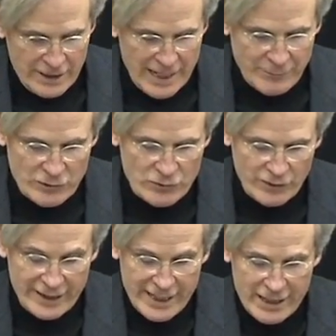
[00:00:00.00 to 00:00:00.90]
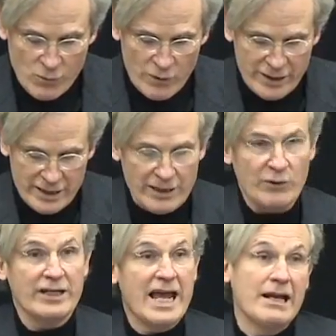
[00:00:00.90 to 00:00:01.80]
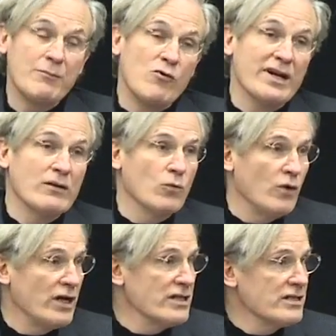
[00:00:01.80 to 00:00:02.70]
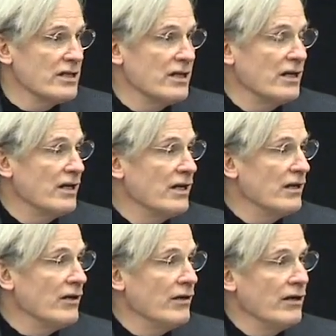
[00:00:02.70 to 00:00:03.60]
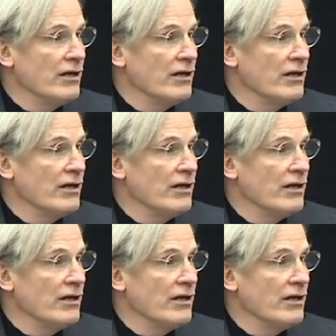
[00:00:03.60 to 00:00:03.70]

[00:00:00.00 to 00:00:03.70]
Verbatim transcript: Gap to join Inc., where he, at that point, was uh,